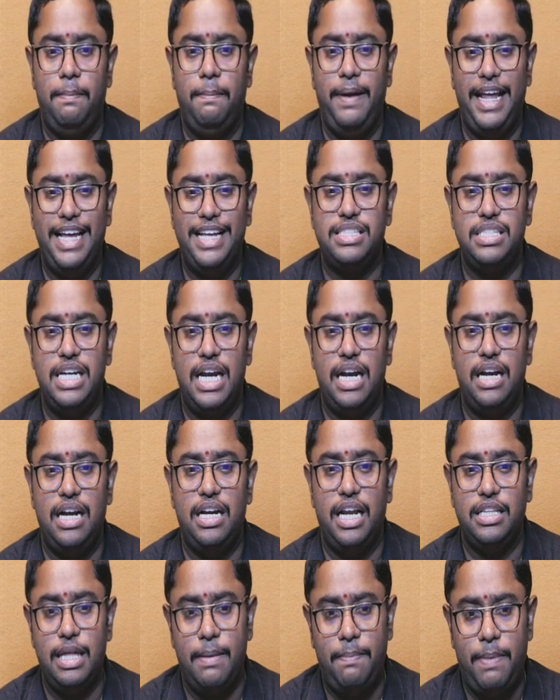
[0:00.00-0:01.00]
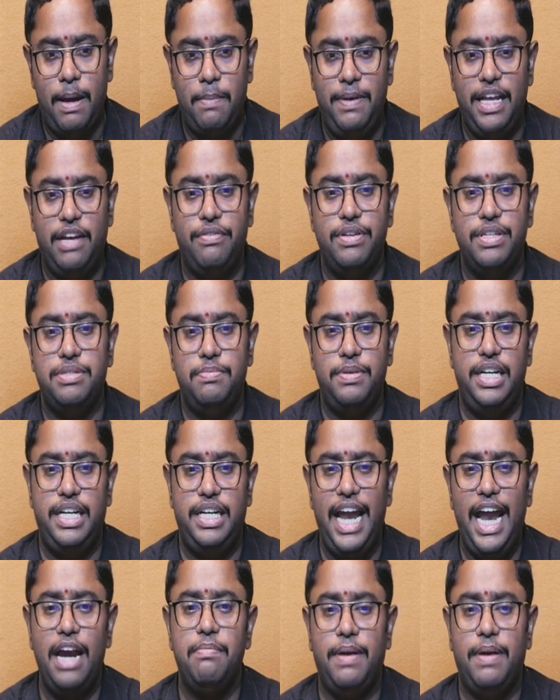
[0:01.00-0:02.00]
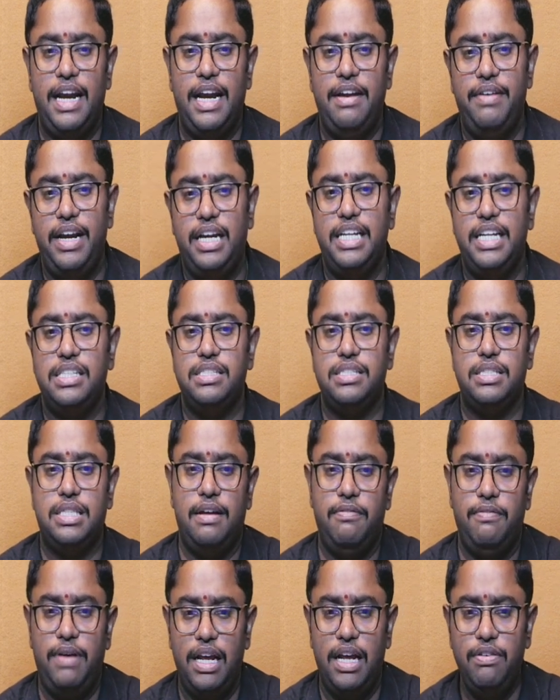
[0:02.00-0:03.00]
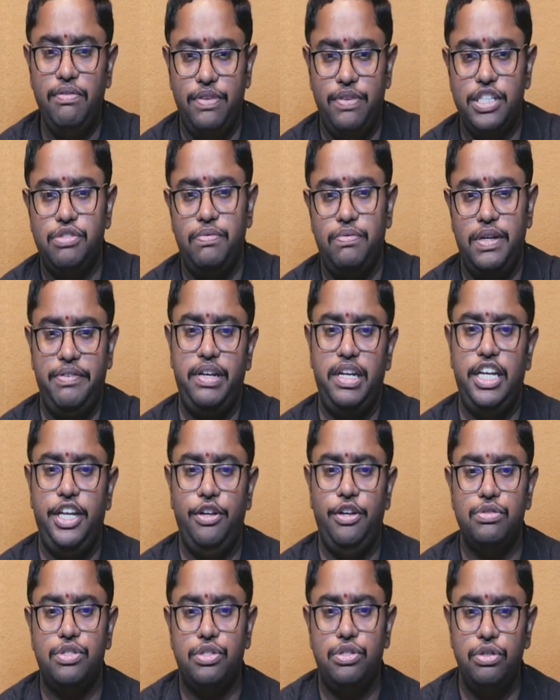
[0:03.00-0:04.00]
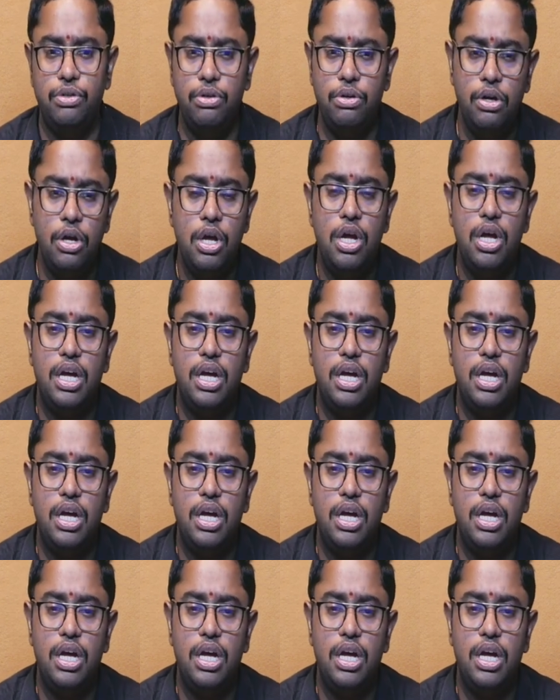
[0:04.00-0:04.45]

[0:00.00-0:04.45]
placed under the public visibility, and private is the one which we will use to